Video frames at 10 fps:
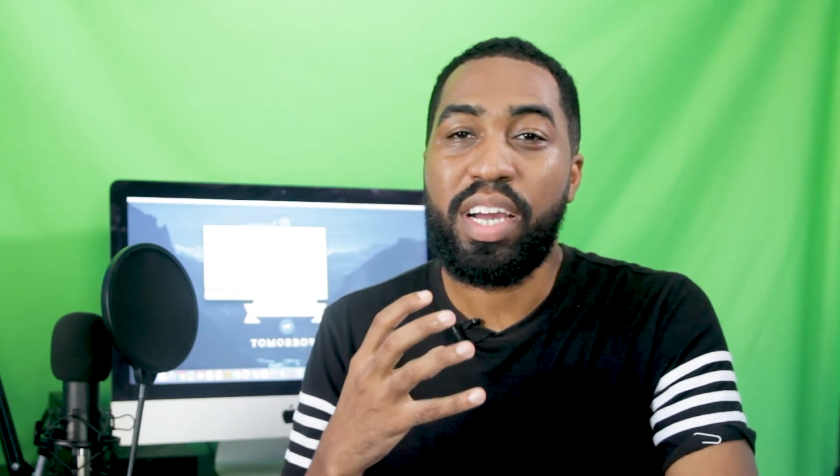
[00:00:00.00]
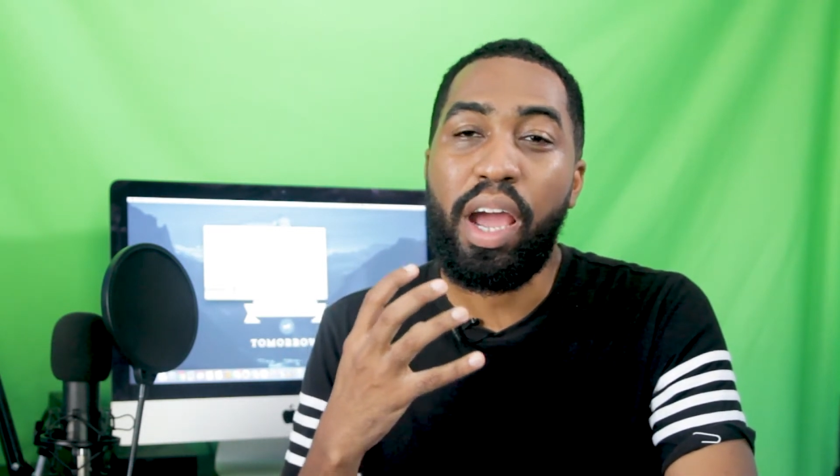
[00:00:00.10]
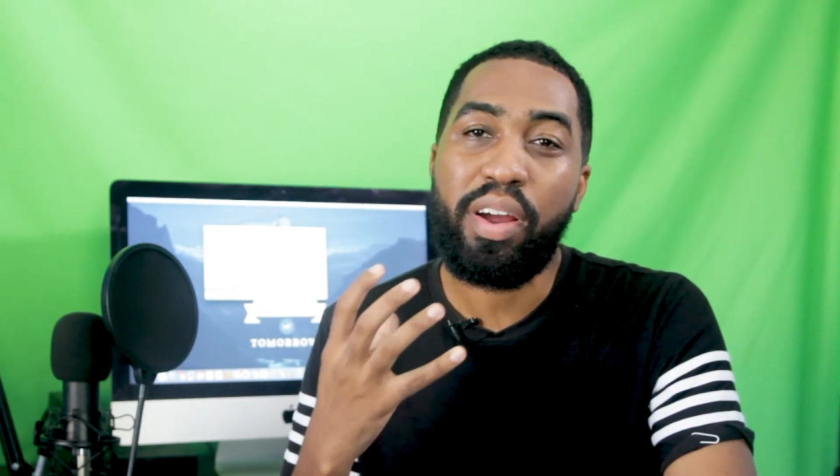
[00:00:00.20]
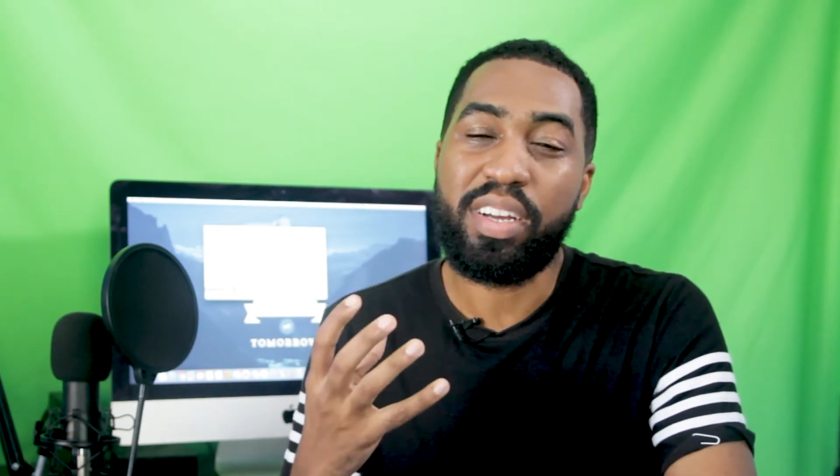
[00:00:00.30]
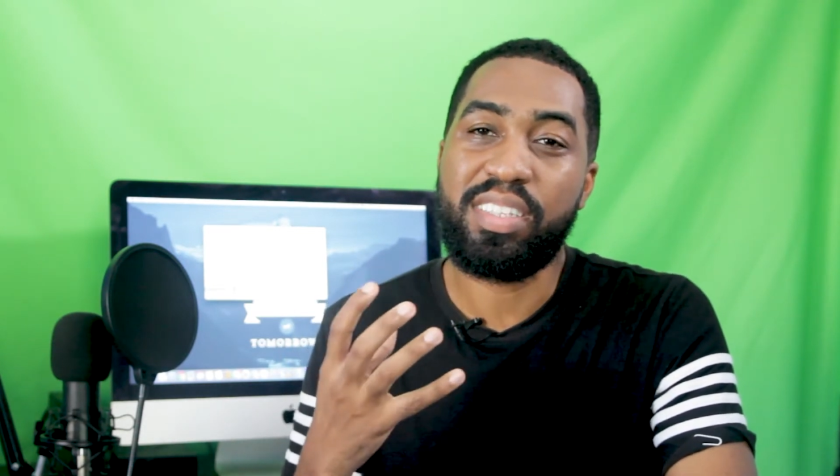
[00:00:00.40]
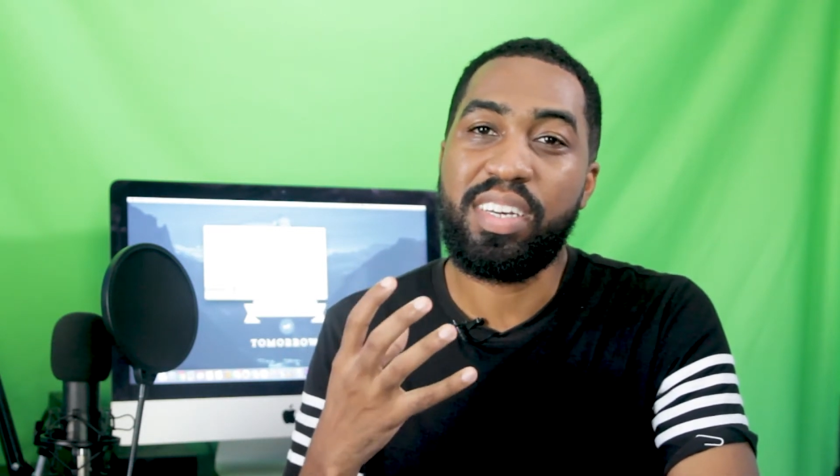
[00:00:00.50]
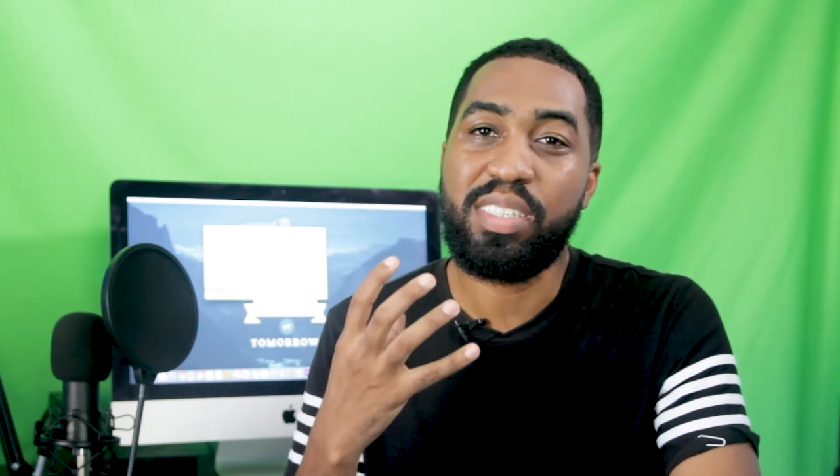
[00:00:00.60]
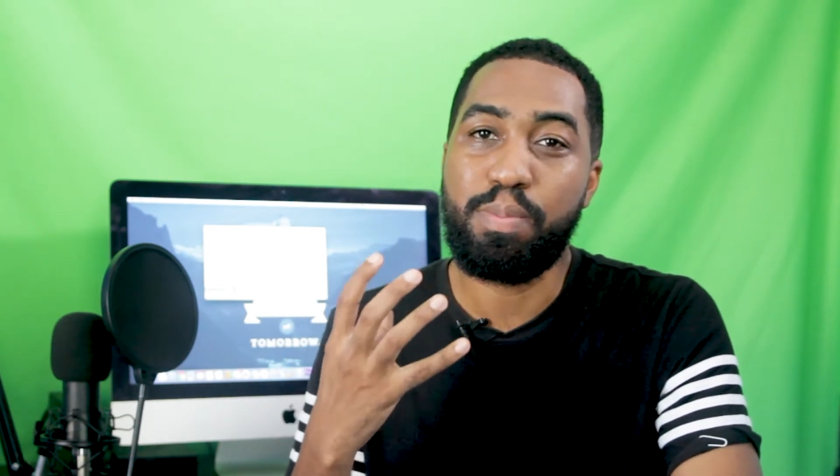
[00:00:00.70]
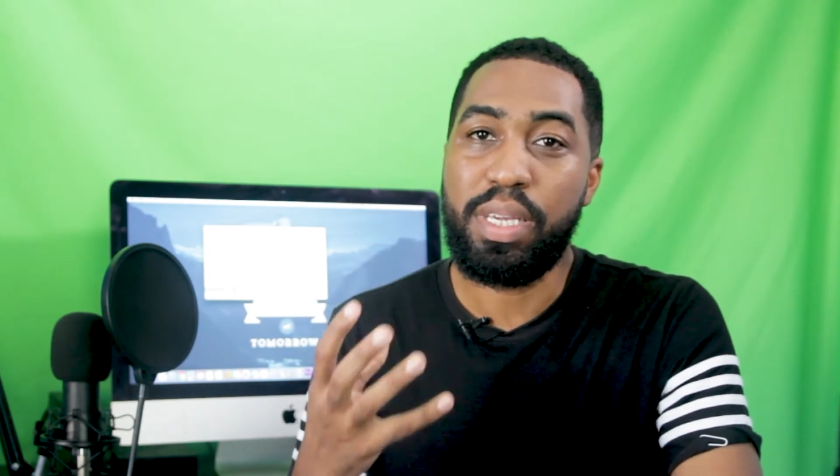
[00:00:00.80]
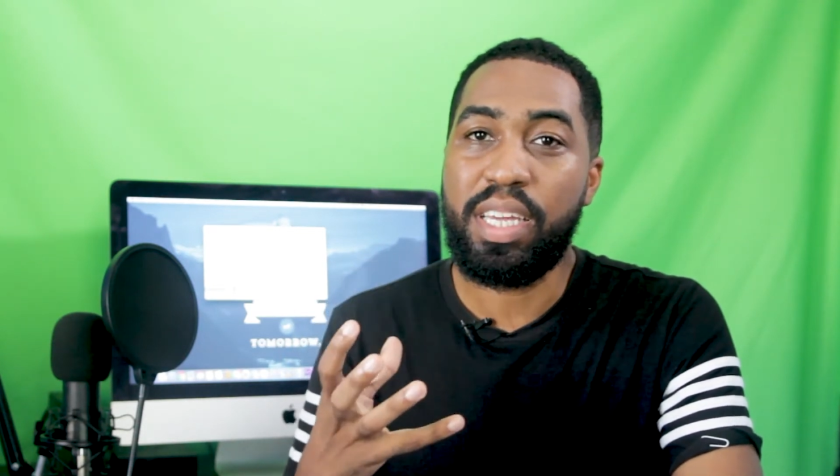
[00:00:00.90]

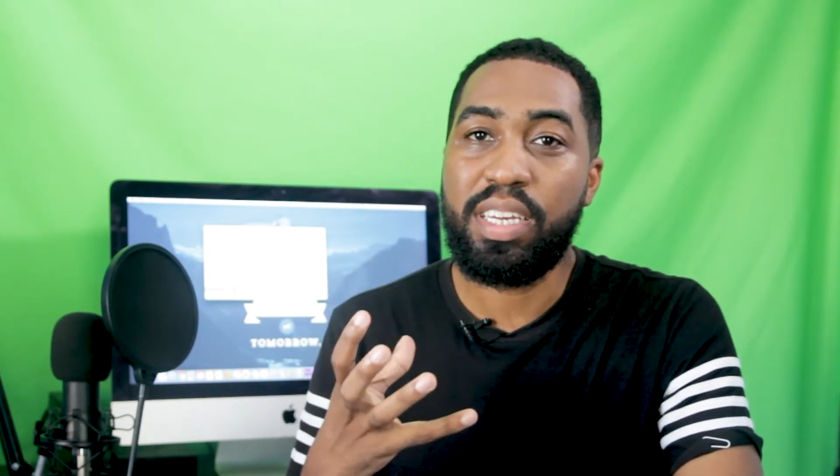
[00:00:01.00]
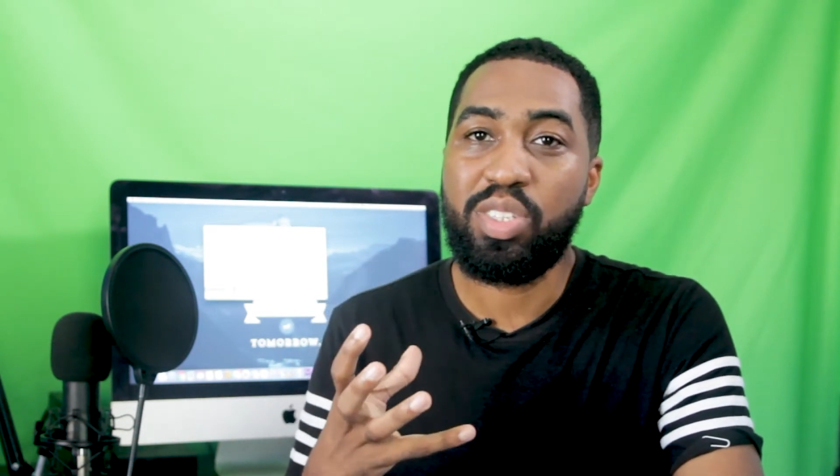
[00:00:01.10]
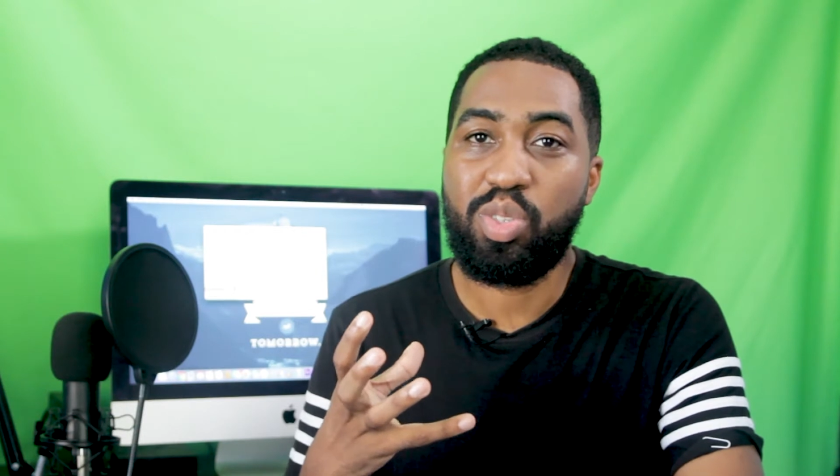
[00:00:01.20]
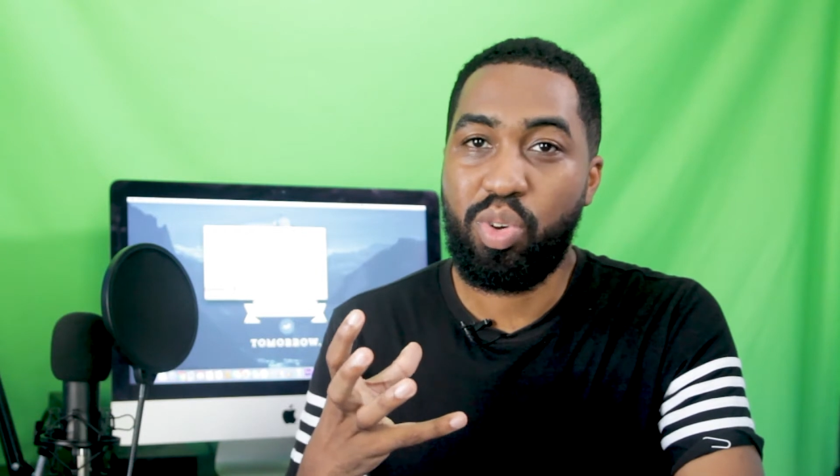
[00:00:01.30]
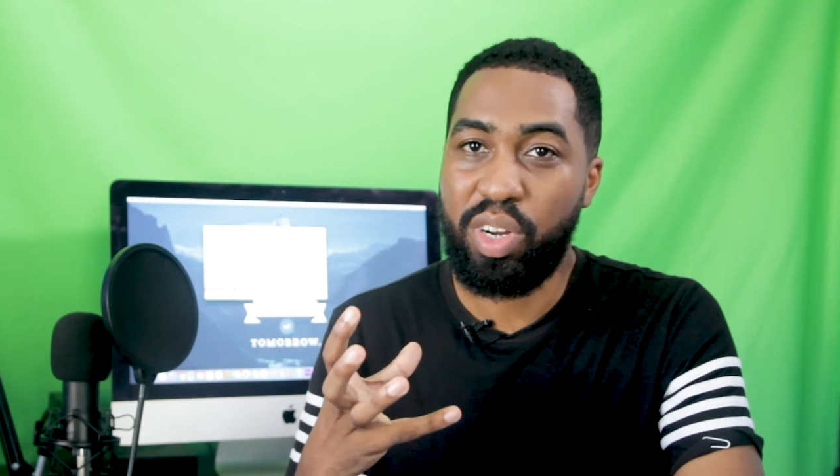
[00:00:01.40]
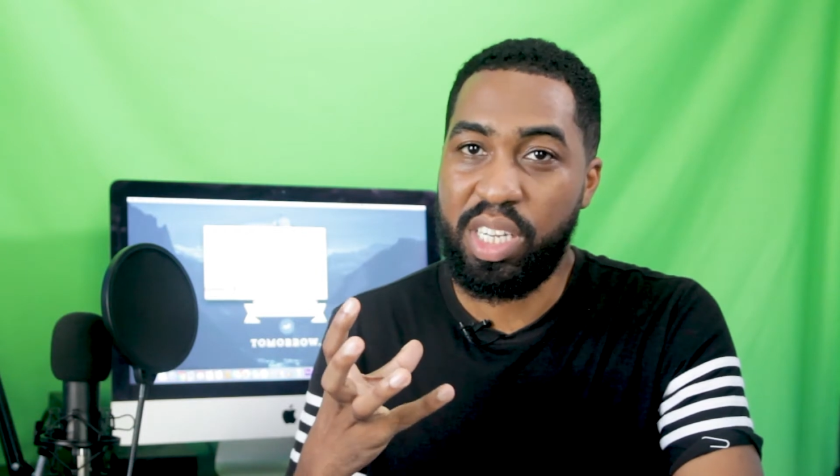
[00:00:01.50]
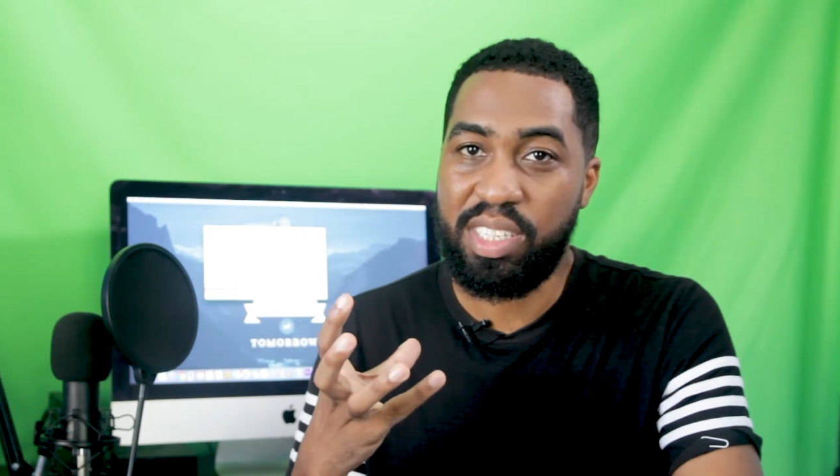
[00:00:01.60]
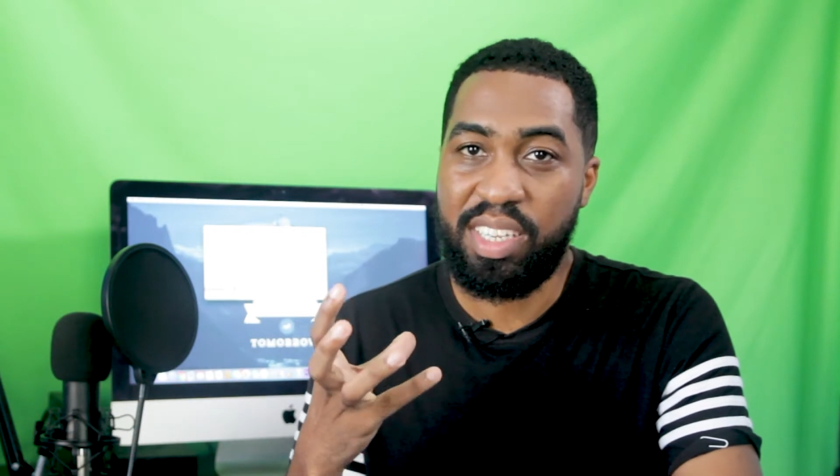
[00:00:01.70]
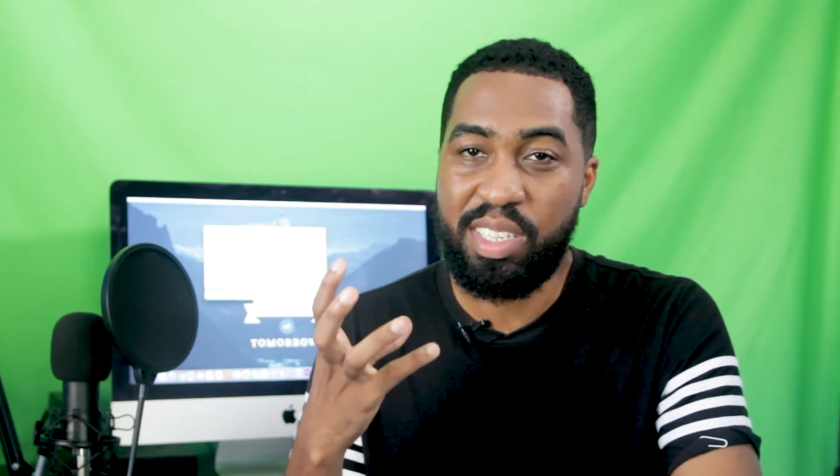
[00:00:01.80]
characters being in stories